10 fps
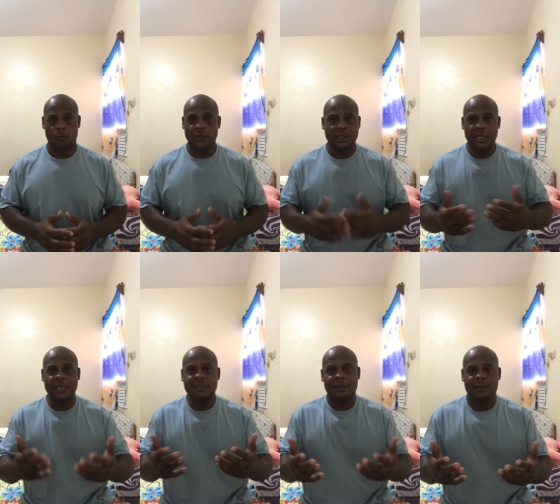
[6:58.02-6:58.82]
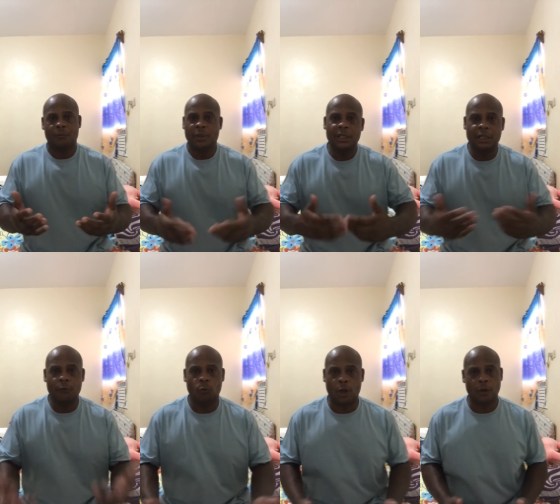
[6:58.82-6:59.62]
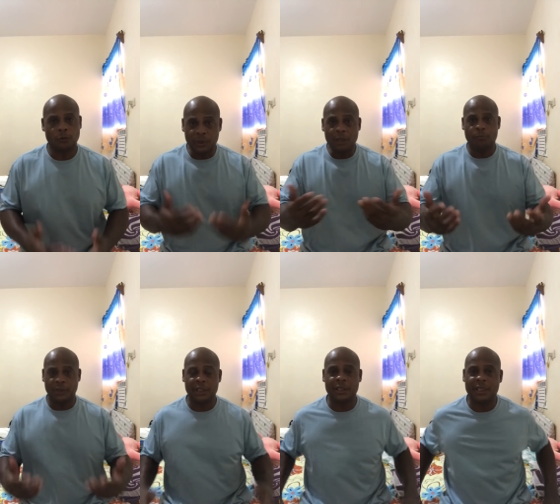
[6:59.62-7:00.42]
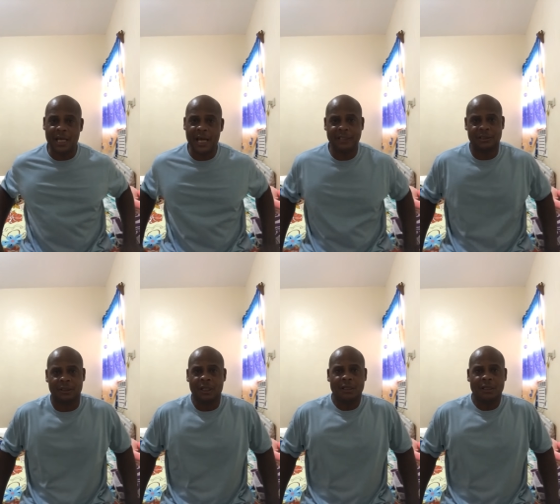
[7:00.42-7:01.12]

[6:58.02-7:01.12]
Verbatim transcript: We can't put it in words, we can put it in action.